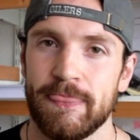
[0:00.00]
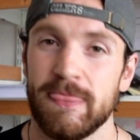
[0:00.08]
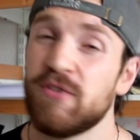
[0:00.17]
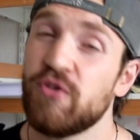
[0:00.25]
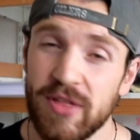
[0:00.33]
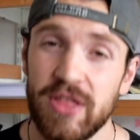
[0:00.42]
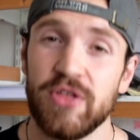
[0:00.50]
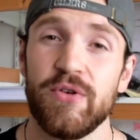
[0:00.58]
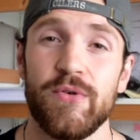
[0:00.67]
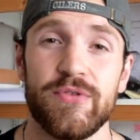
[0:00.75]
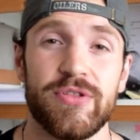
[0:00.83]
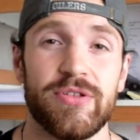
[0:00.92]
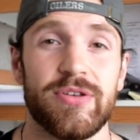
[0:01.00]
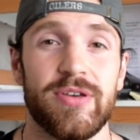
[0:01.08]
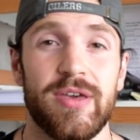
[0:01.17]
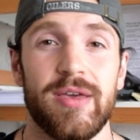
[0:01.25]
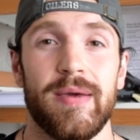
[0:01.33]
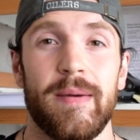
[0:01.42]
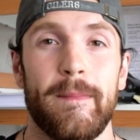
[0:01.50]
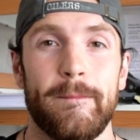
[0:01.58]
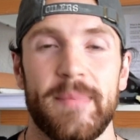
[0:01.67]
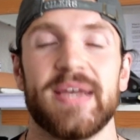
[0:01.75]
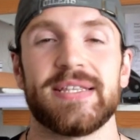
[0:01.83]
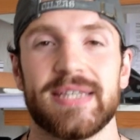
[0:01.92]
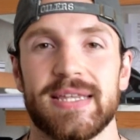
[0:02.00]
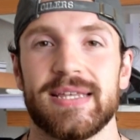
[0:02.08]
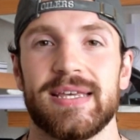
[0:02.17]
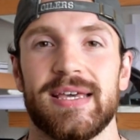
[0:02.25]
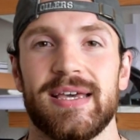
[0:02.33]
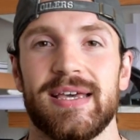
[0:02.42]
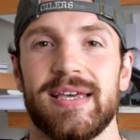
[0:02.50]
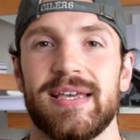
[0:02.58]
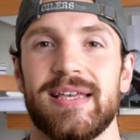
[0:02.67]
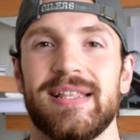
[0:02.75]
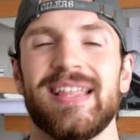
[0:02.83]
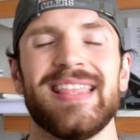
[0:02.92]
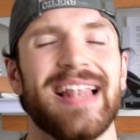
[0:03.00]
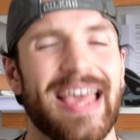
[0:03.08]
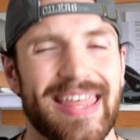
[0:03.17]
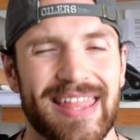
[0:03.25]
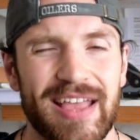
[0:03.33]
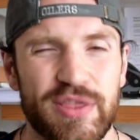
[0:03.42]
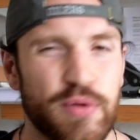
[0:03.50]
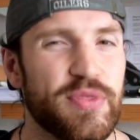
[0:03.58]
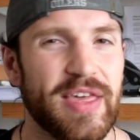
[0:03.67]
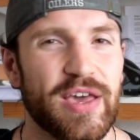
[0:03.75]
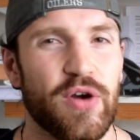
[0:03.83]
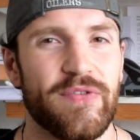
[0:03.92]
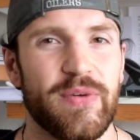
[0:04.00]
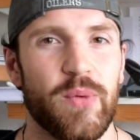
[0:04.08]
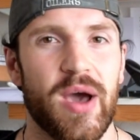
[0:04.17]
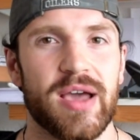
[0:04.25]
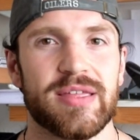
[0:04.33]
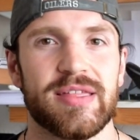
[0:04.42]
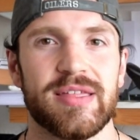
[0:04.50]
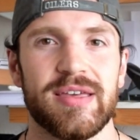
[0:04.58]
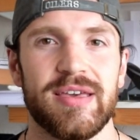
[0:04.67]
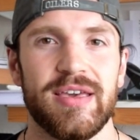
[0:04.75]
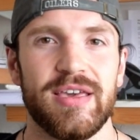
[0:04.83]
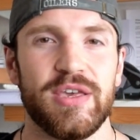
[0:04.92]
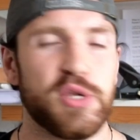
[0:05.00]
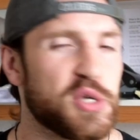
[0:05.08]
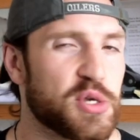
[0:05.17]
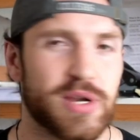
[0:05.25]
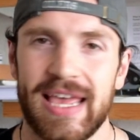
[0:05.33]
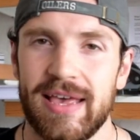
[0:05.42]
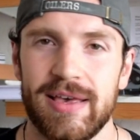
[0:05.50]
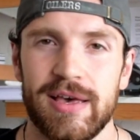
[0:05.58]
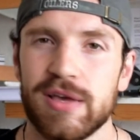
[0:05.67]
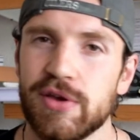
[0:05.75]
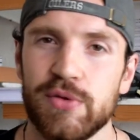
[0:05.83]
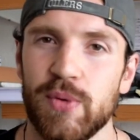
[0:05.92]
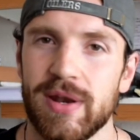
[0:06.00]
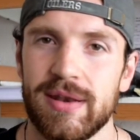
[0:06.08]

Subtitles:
The choice is yours. But nonetheless, I do think coffee works. You just got to get a good one.